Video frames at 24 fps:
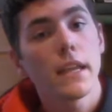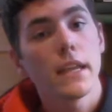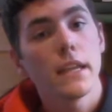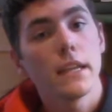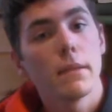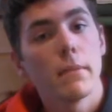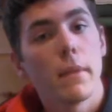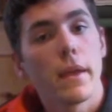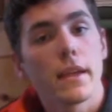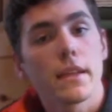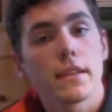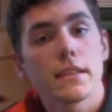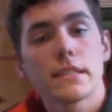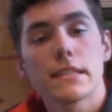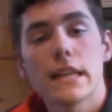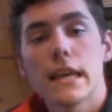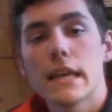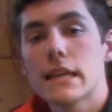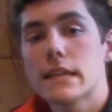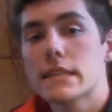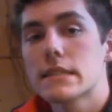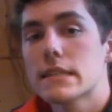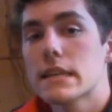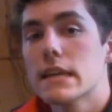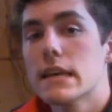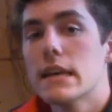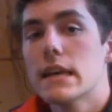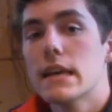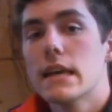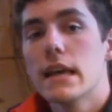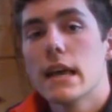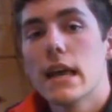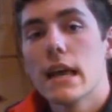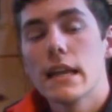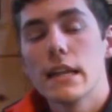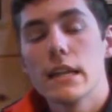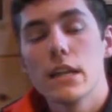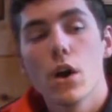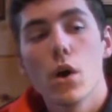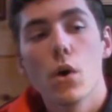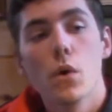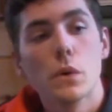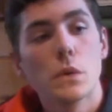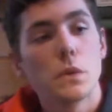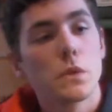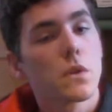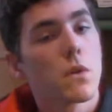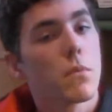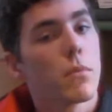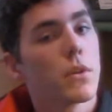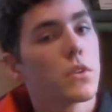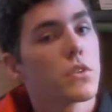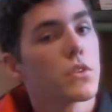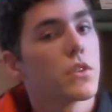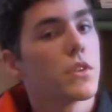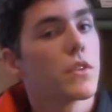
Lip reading: He makes stakes, and he owns a bunch